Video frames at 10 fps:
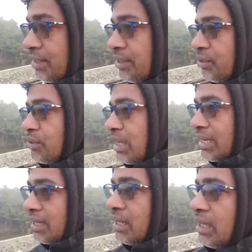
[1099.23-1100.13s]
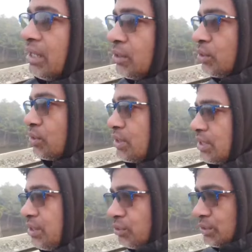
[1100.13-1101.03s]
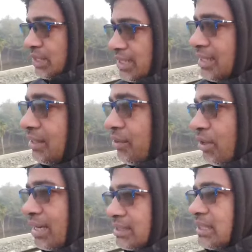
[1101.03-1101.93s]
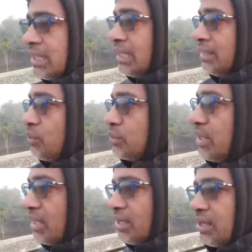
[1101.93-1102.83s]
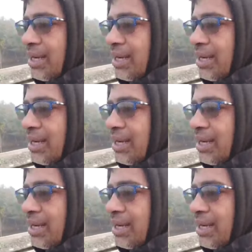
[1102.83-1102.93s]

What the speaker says: you can you don't use there. You can't use there.